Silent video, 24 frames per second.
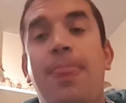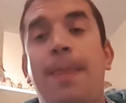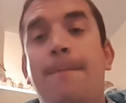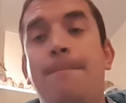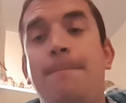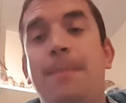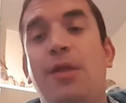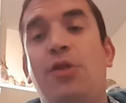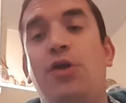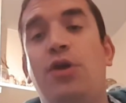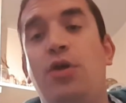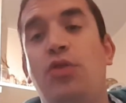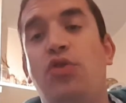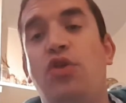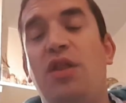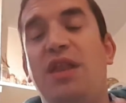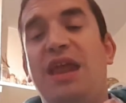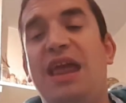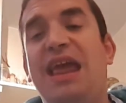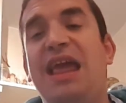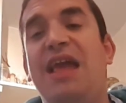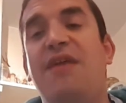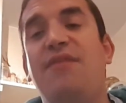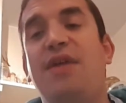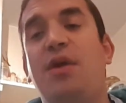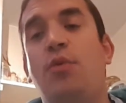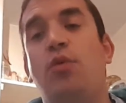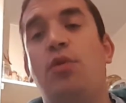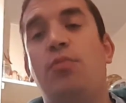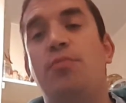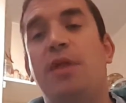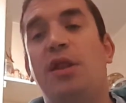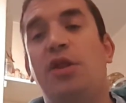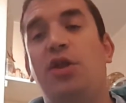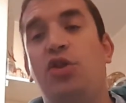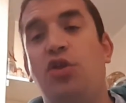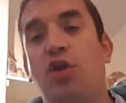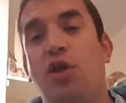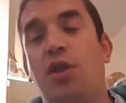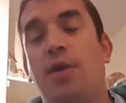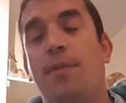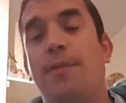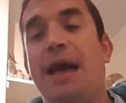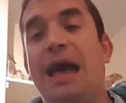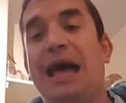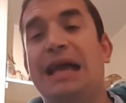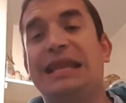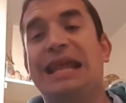the evening with $1
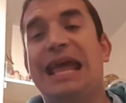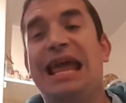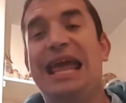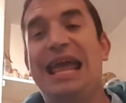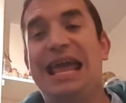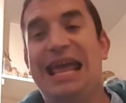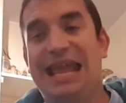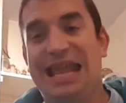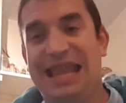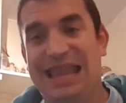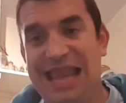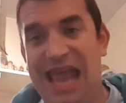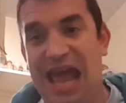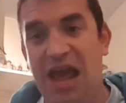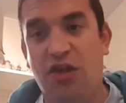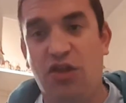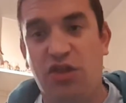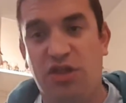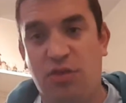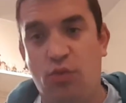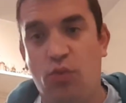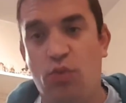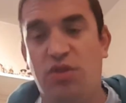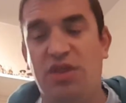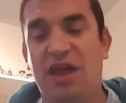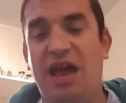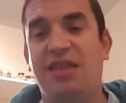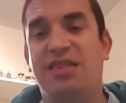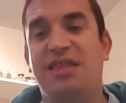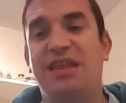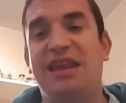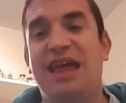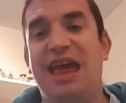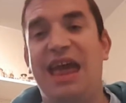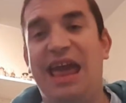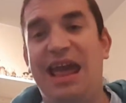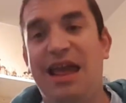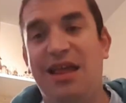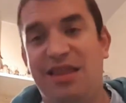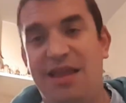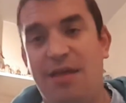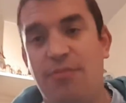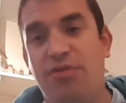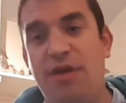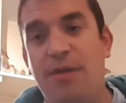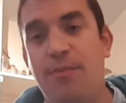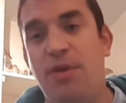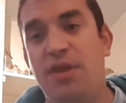Million Man next Saturday,
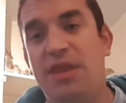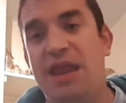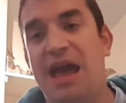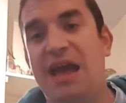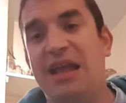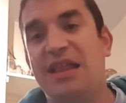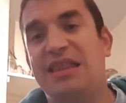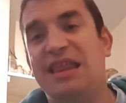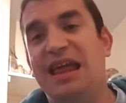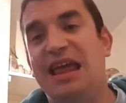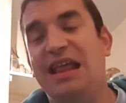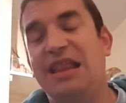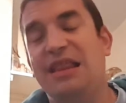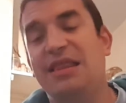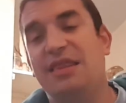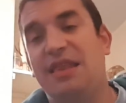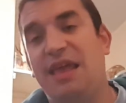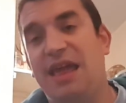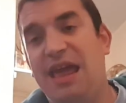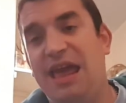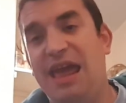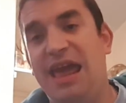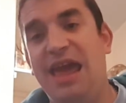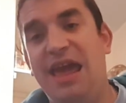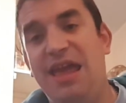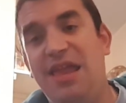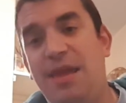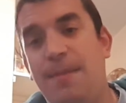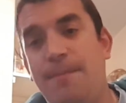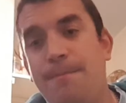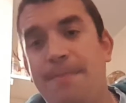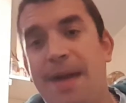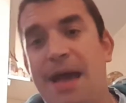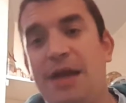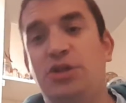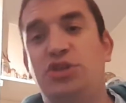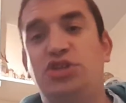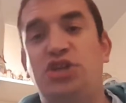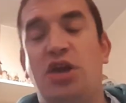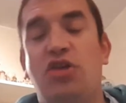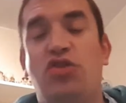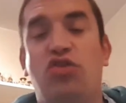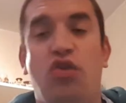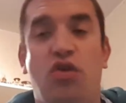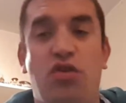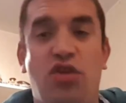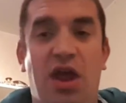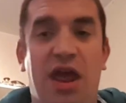September 19th in
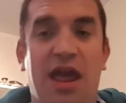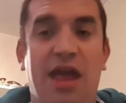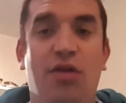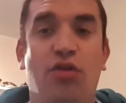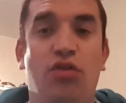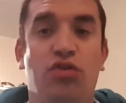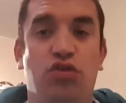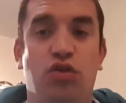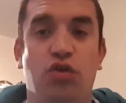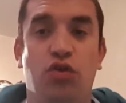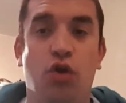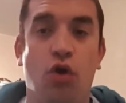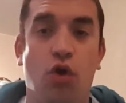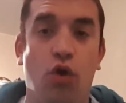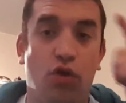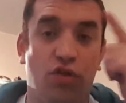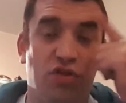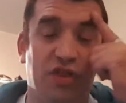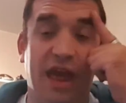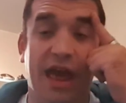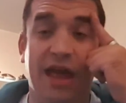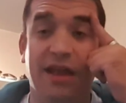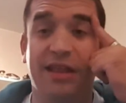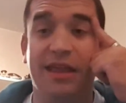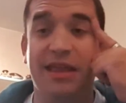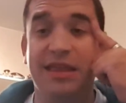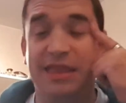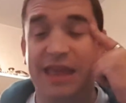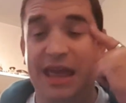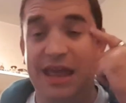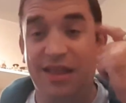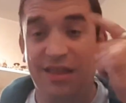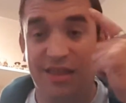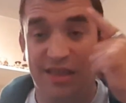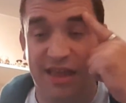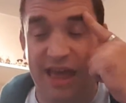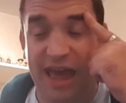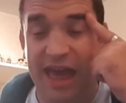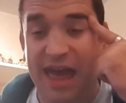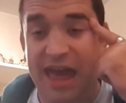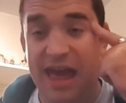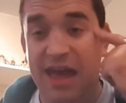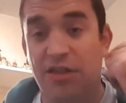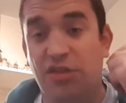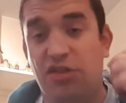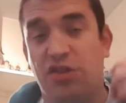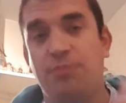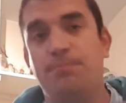Manchester in the Hilton Hotel in
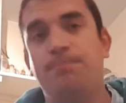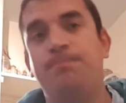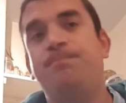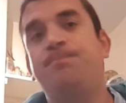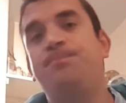Deansgate.